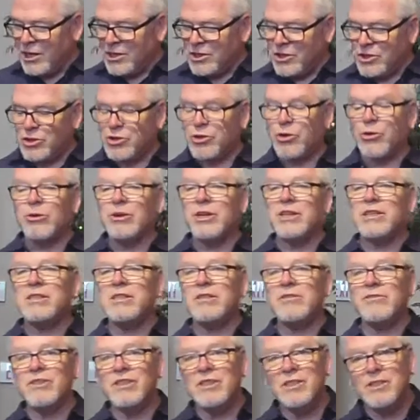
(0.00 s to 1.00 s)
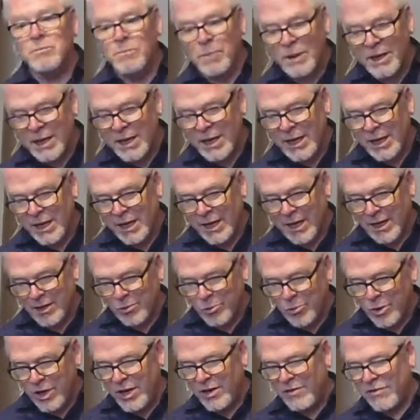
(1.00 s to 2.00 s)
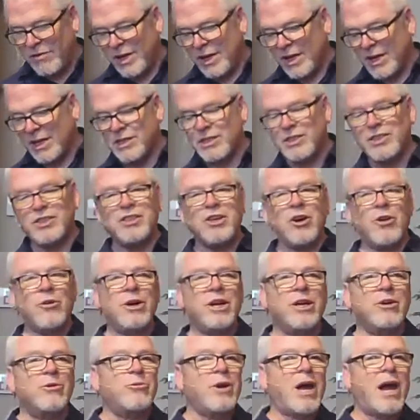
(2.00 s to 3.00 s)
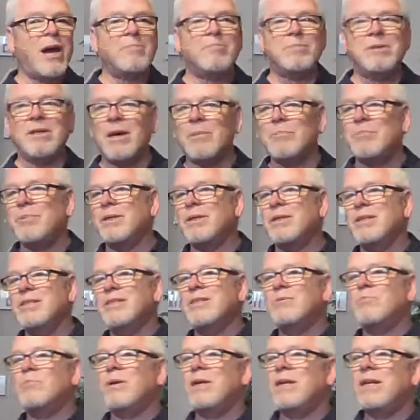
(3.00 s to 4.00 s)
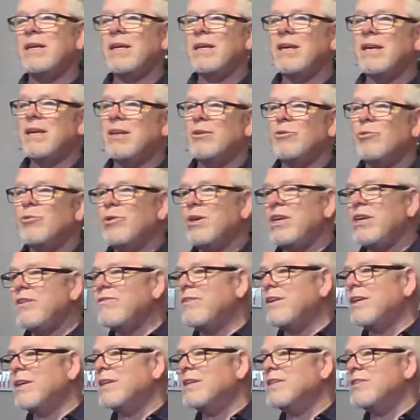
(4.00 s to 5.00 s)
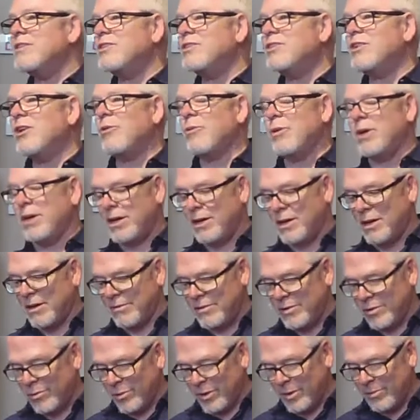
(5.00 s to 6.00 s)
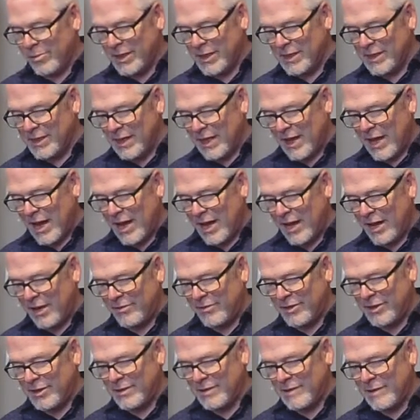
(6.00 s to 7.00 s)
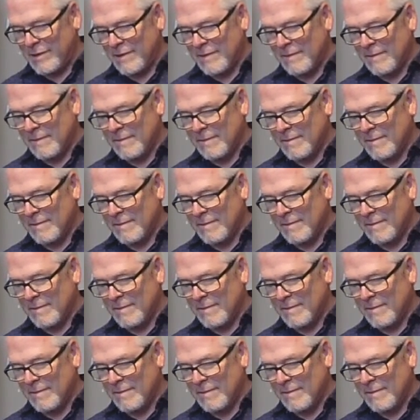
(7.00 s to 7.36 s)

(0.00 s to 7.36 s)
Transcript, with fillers: Stories of spinning and weaving and sewing, wrapped up in the spinning and weaving and sewing of the women's lives.